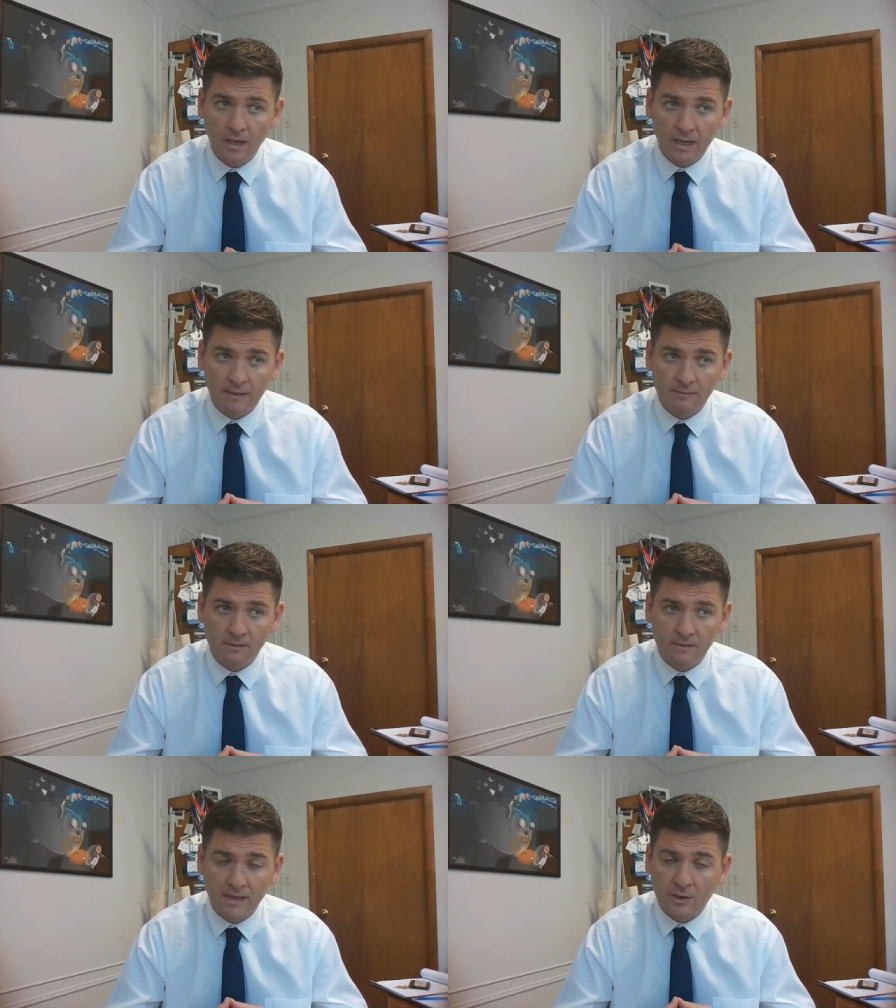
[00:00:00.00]
and
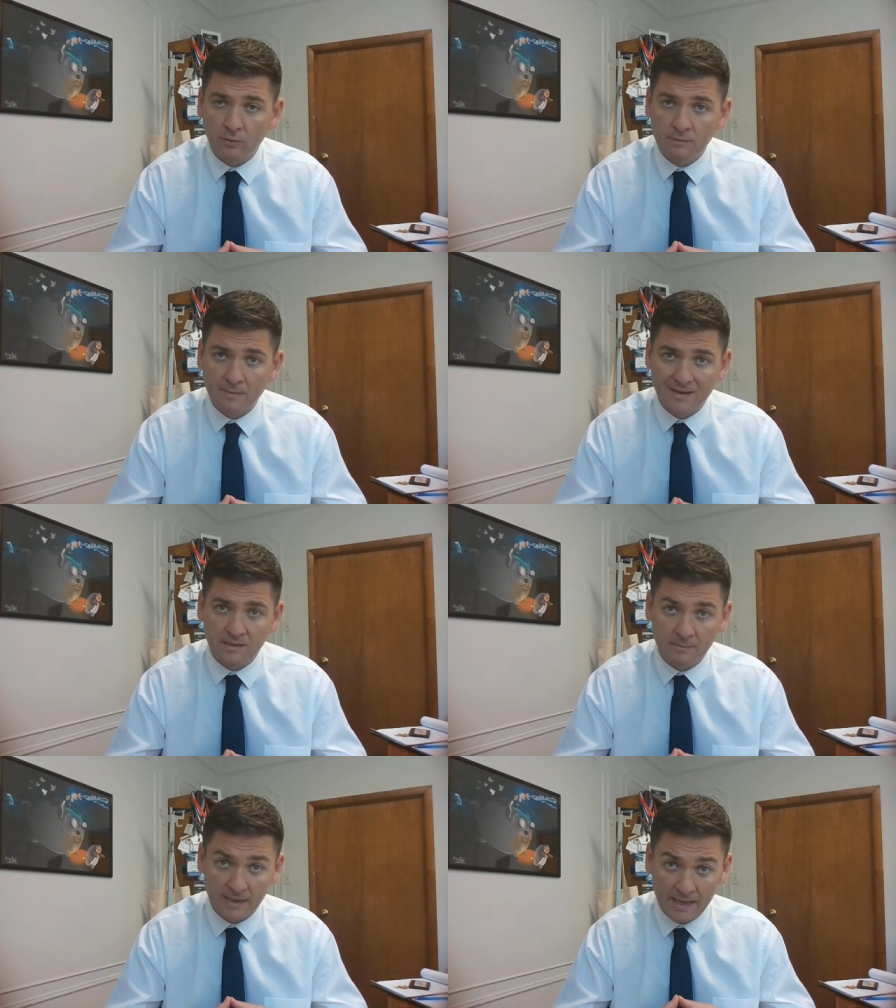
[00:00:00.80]
not only make
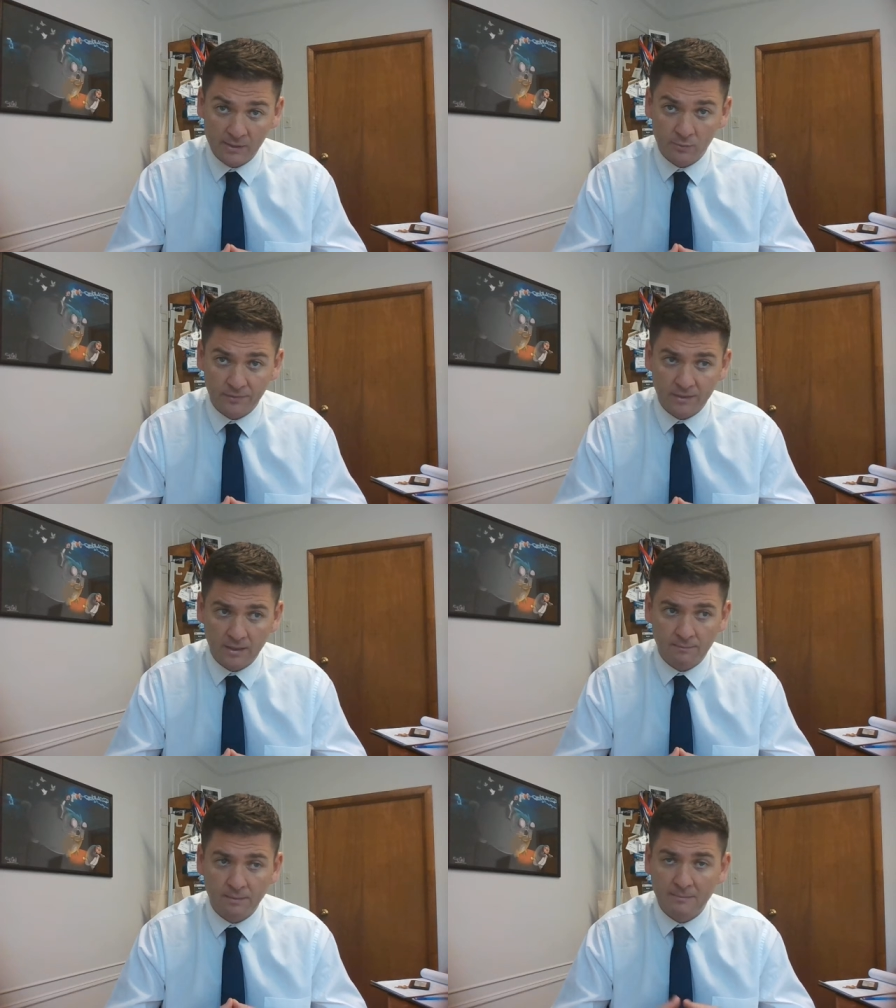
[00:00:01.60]
them an annual
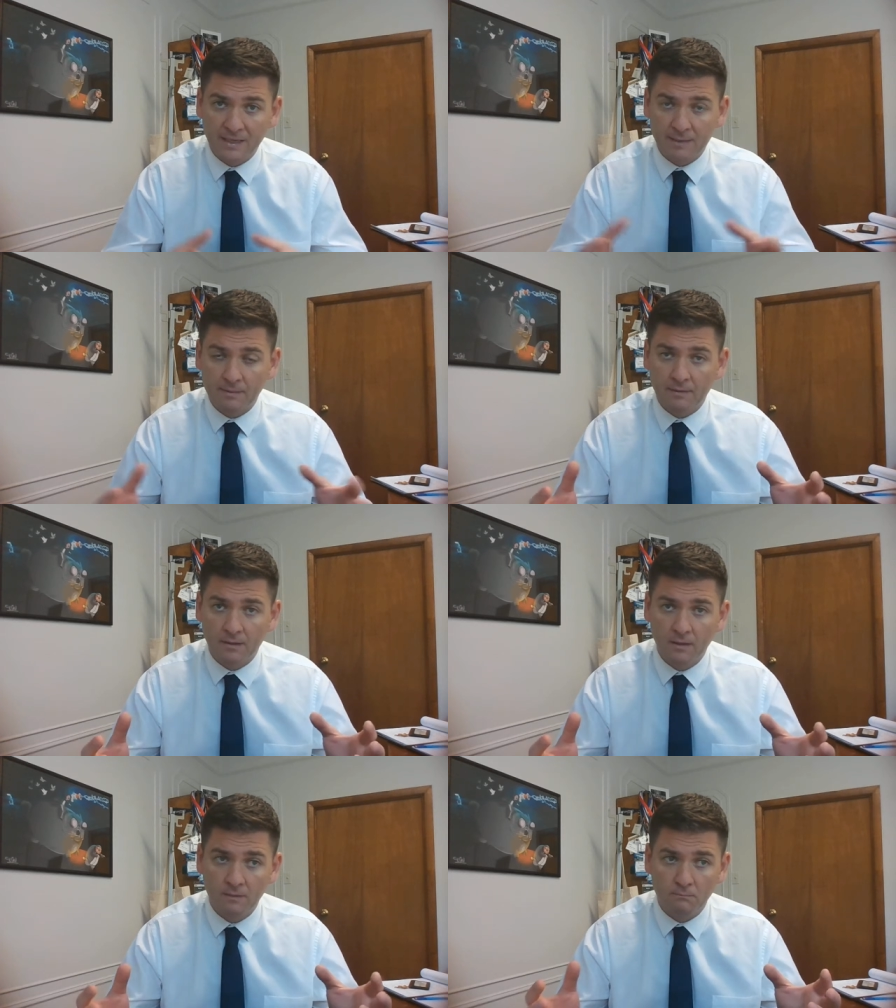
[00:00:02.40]
thing, but make them a
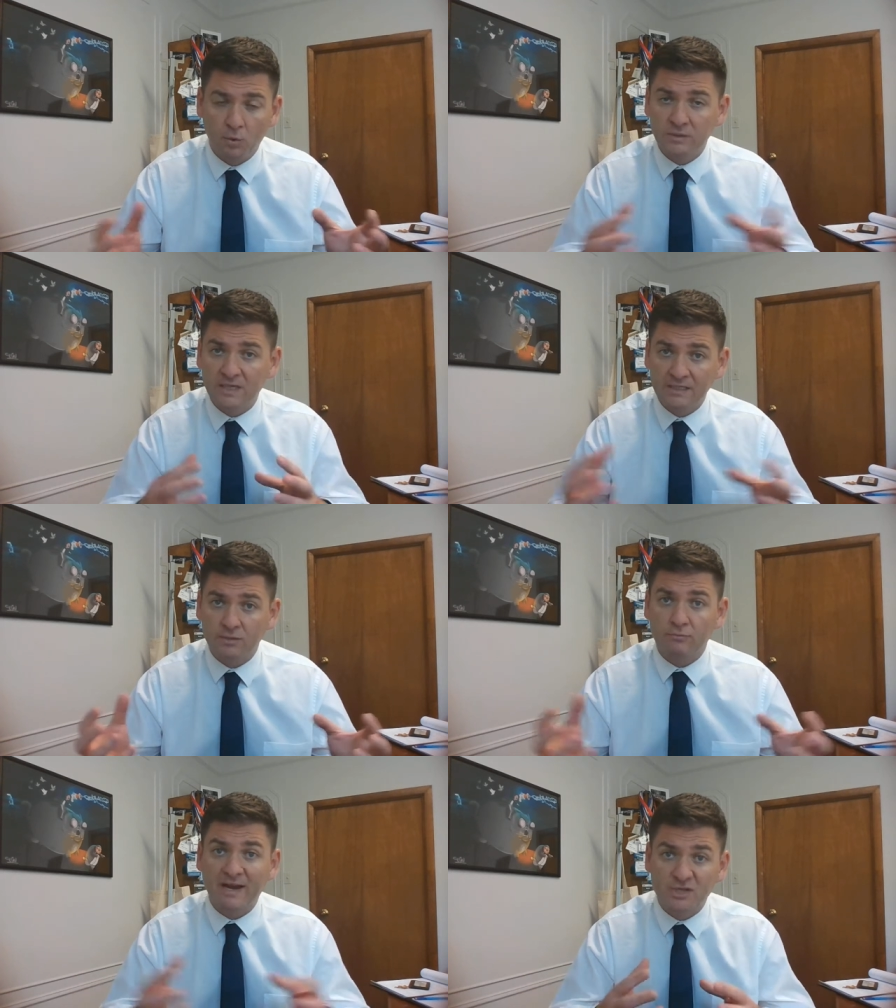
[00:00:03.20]

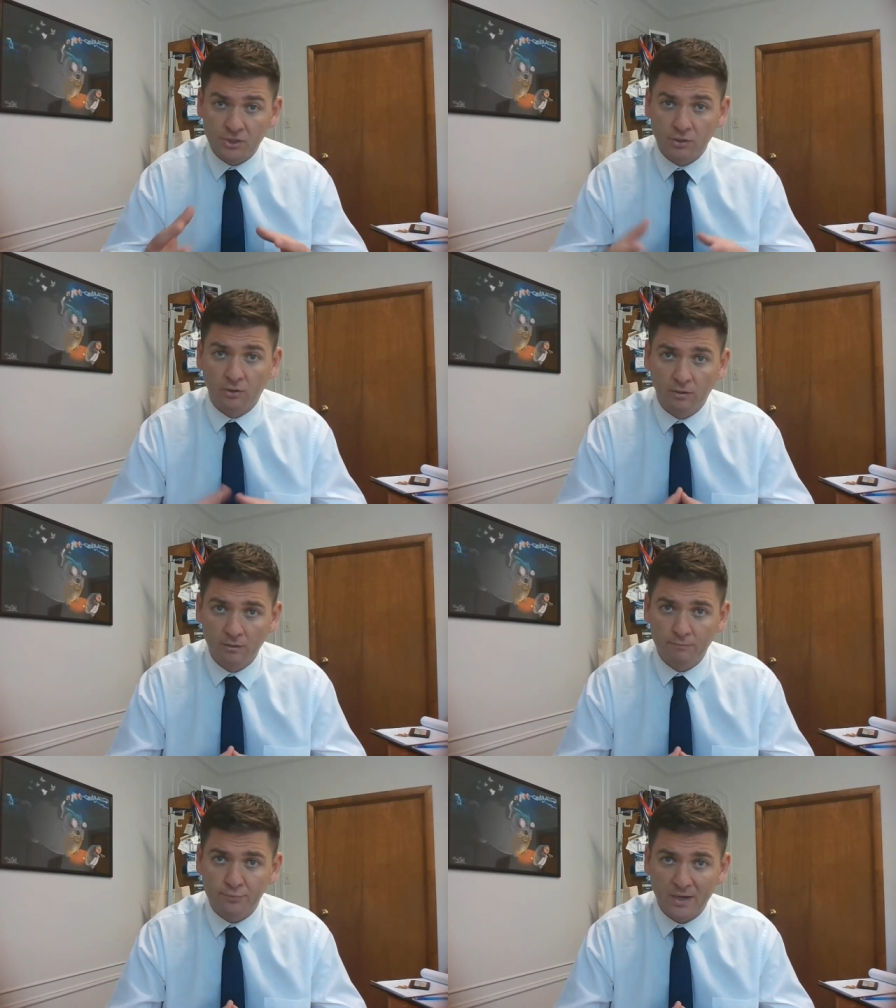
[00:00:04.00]
multi-directional
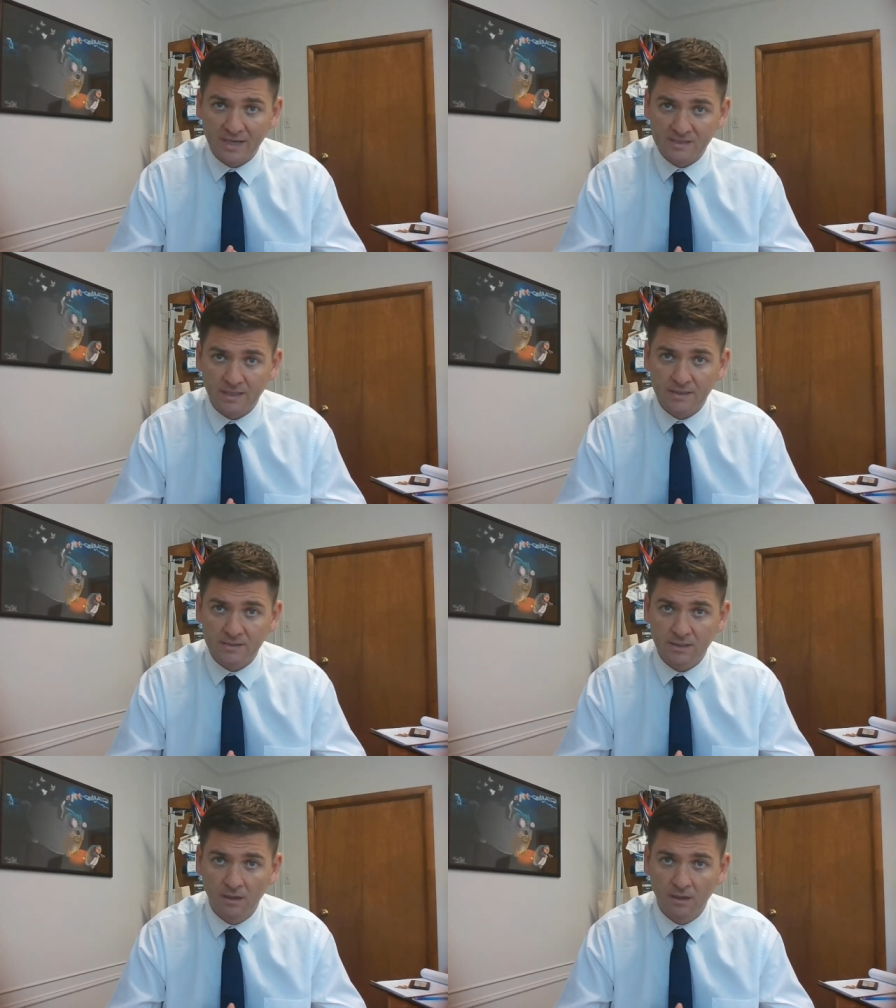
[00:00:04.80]
process